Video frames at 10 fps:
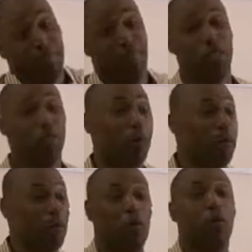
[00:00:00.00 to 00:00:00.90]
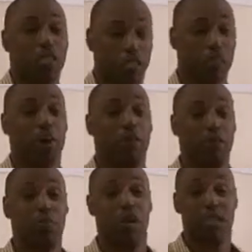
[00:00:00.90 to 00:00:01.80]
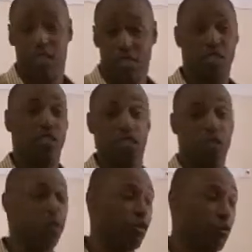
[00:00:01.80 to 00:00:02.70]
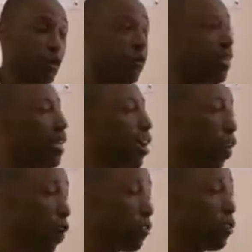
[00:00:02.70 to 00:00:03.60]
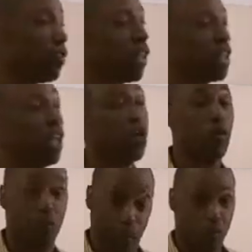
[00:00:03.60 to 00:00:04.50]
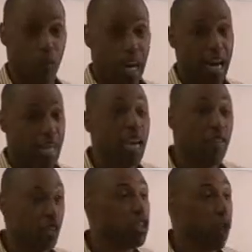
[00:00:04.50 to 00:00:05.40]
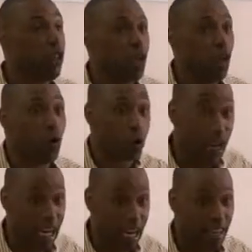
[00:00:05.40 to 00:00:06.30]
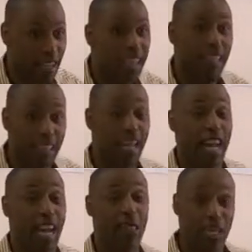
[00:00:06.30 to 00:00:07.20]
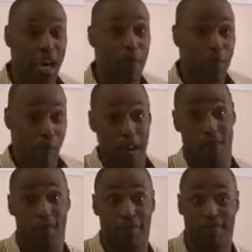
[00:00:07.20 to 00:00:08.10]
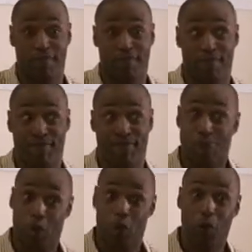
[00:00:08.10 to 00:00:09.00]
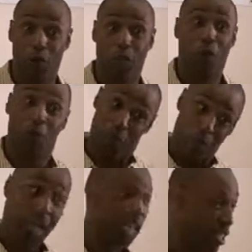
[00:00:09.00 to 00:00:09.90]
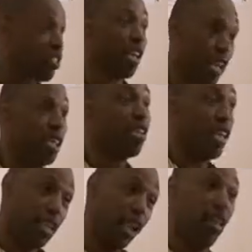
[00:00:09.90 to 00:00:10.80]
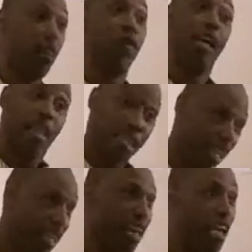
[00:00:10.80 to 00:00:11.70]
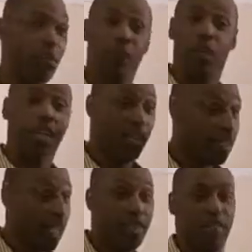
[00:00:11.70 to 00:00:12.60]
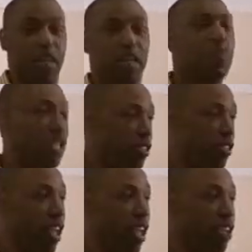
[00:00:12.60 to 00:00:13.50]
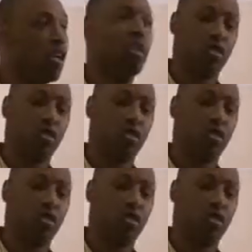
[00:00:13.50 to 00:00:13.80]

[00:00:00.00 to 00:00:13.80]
But you probably won't, because there's probably some processes that they use as well. Also, their color red. There is a Coca-Cola red that they have a copyright on. Their Coca-Cola red is a color that they came up with, they developed, it's theirs.